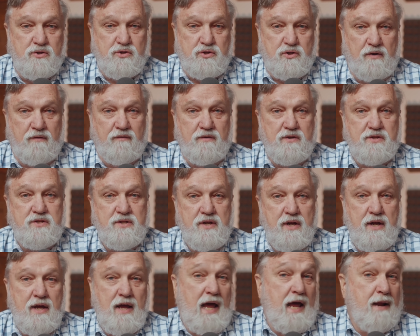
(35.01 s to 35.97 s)
Service
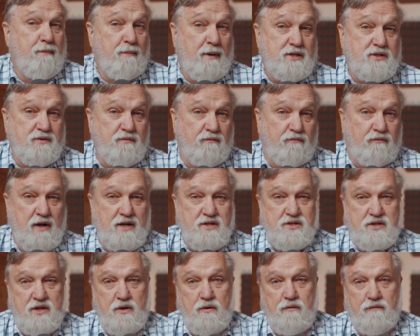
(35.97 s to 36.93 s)
and by some friends
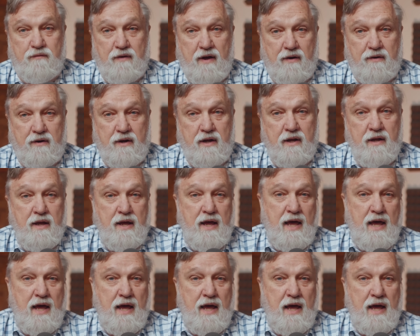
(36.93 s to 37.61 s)
at New Founding,